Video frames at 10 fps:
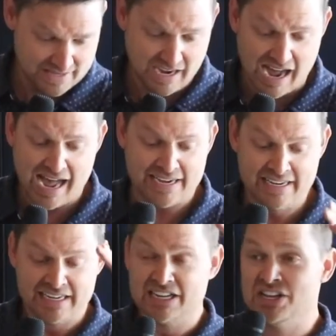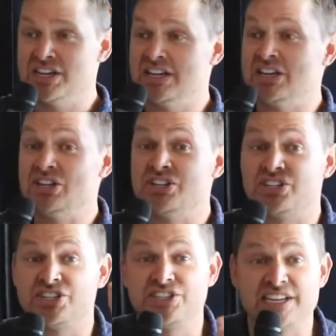God
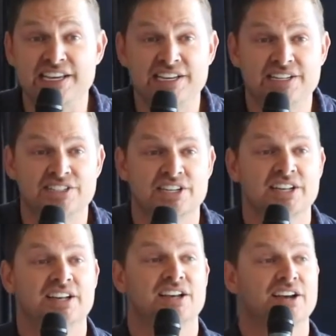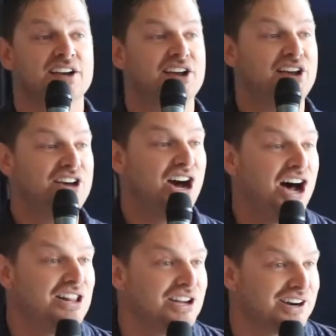sees
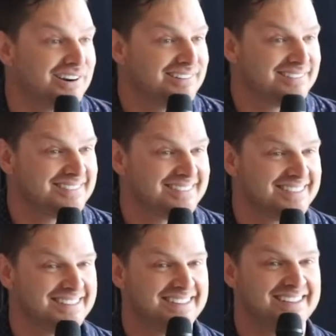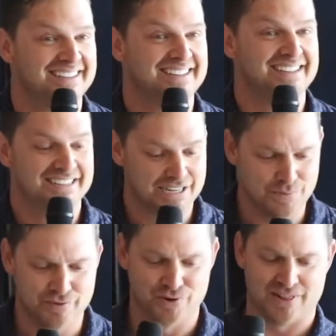color.
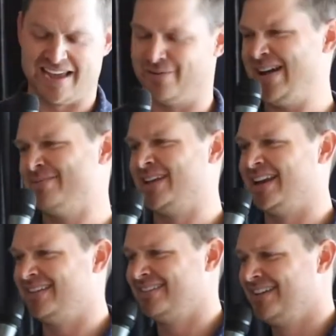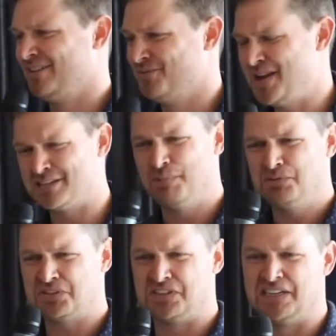Some of you are like, wait a minute, we're not
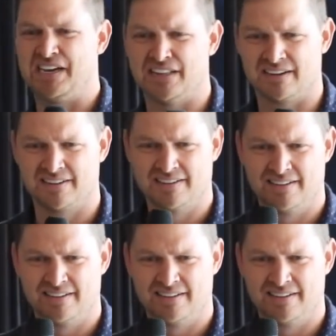supposed to see color.